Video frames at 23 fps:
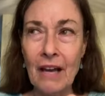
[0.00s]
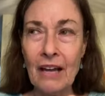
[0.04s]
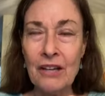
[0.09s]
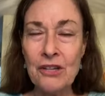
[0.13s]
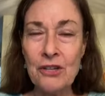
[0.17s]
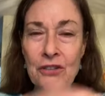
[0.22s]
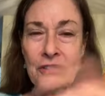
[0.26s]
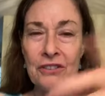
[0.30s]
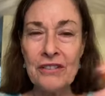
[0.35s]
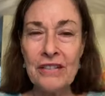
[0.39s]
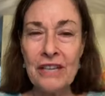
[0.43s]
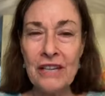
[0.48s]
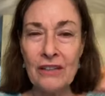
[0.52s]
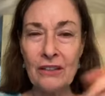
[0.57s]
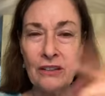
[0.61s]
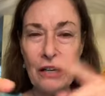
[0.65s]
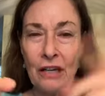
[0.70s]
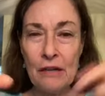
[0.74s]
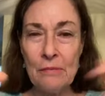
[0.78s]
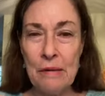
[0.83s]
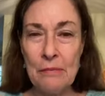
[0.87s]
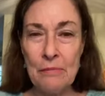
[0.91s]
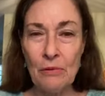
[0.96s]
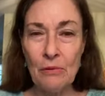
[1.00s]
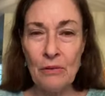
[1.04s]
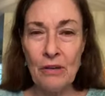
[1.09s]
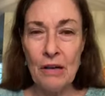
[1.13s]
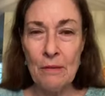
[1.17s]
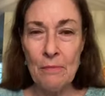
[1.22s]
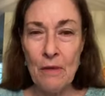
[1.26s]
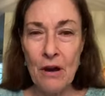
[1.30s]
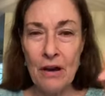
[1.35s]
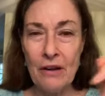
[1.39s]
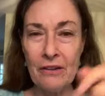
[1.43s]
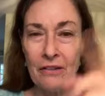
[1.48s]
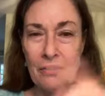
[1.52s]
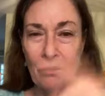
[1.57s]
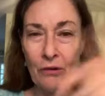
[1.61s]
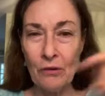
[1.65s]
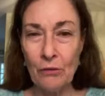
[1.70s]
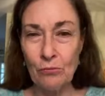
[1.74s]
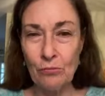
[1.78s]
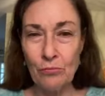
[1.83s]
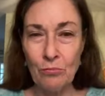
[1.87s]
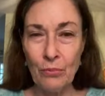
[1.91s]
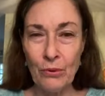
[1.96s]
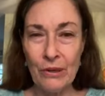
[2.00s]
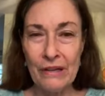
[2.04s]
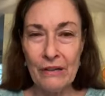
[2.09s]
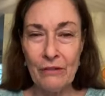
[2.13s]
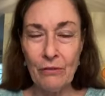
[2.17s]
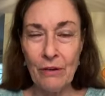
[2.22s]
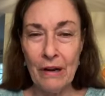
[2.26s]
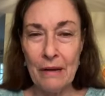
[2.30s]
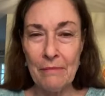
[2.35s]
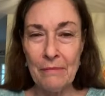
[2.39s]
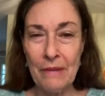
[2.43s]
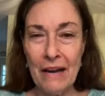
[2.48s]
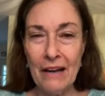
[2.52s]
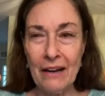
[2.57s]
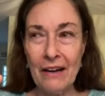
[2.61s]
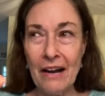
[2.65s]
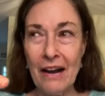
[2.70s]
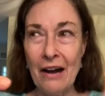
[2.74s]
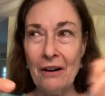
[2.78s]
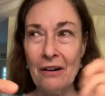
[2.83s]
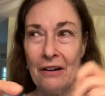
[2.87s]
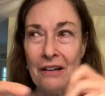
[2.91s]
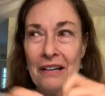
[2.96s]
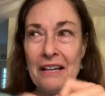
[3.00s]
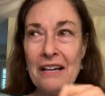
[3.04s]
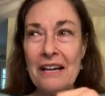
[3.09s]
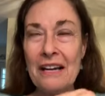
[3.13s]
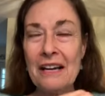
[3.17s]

And you see it, a lot of people will come on and they'll blink right back out.